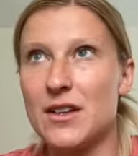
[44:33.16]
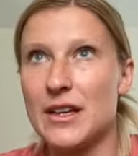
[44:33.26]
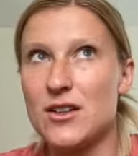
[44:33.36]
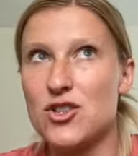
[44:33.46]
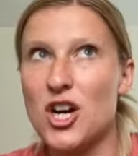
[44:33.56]

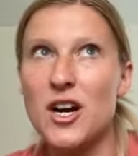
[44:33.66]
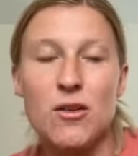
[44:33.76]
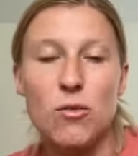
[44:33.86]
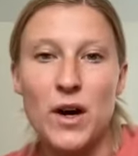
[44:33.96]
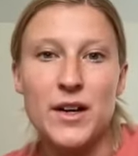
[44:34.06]
like chug
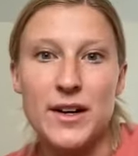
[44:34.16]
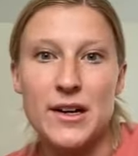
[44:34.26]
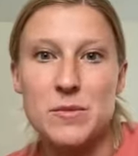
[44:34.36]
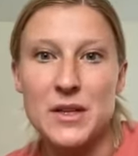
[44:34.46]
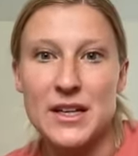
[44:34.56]

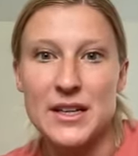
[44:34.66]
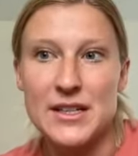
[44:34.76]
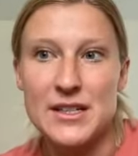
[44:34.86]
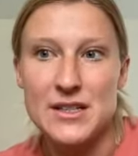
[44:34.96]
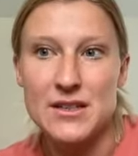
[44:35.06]
water
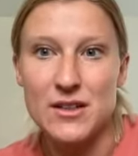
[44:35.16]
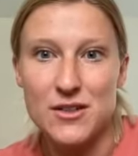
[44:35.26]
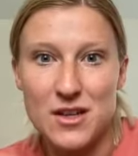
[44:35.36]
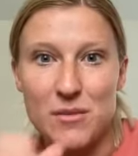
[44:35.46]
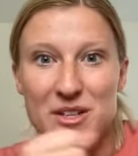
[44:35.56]
because their
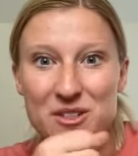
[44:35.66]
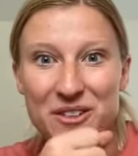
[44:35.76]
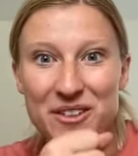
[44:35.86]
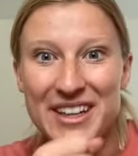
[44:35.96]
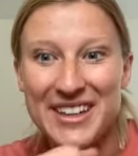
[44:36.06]
stomachs
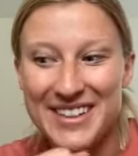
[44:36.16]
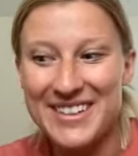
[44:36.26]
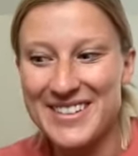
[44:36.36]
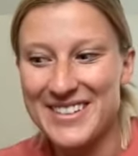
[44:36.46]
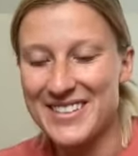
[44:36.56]
are like
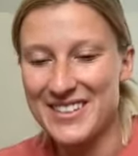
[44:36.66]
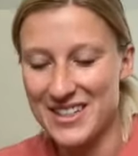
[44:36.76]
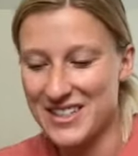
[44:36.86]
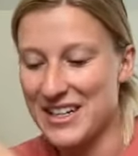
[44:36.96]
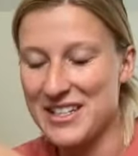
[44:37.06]

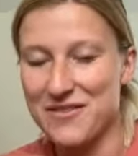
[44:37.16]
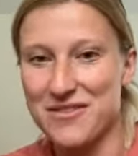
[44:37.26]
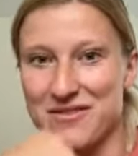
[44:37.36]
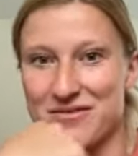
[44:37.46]
the size of